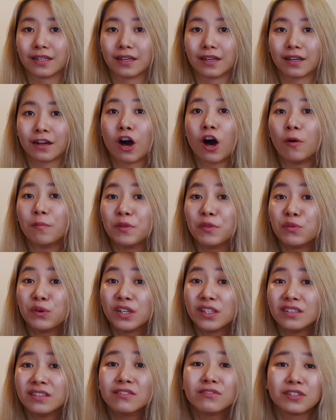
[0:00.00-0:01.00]
common
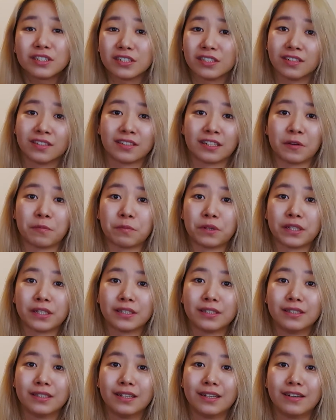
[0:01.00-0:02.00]
one, we just skip it.
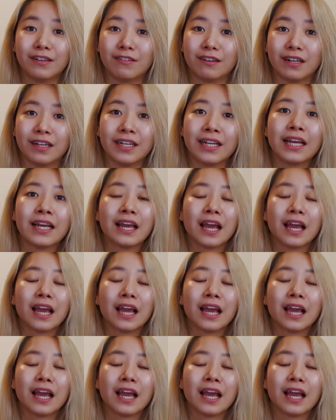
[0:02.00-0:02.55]
All right.